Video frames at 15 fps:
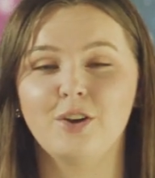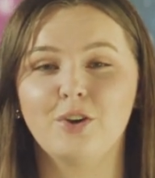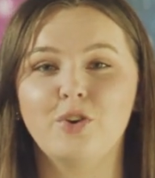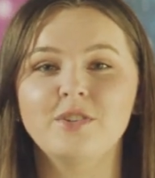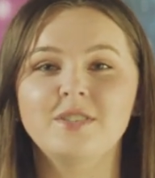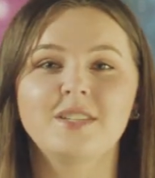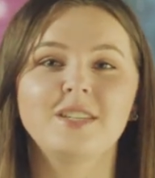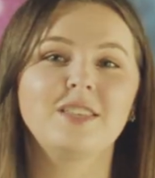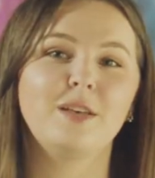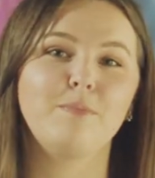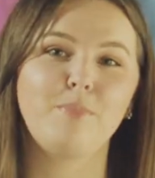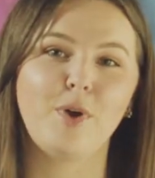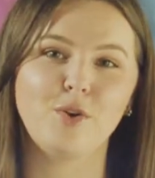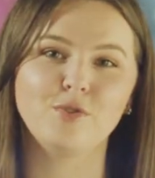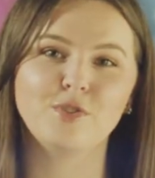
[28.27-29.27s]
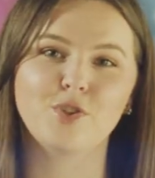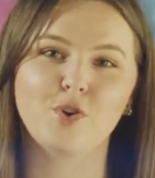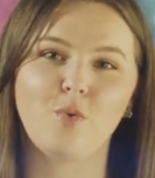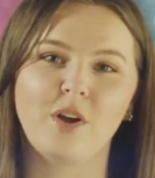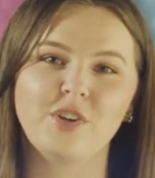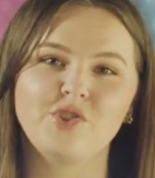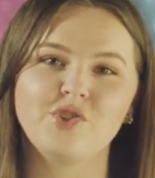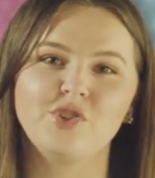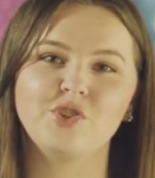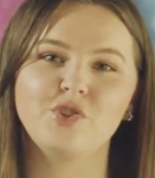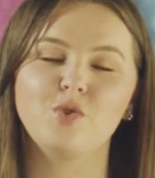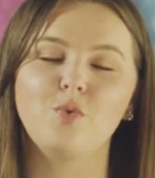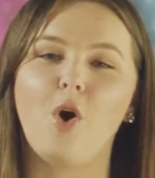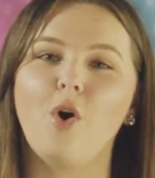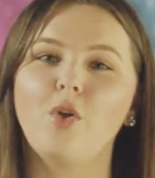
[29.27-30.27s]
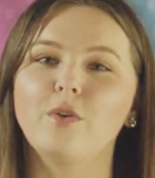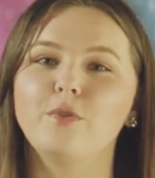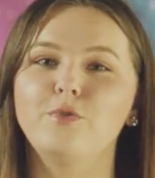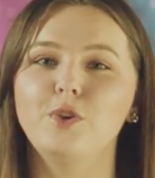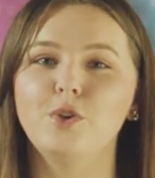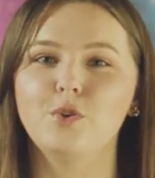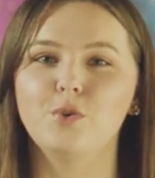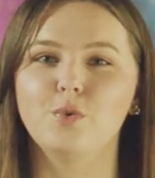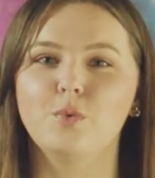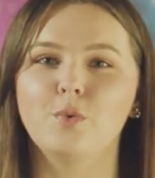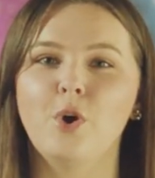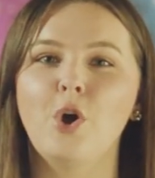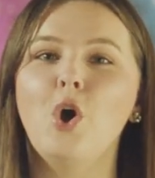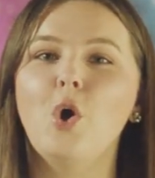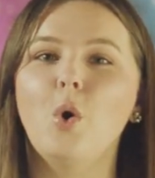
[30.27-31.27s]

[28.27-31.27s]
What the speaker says: Christie then posed the question to all of you,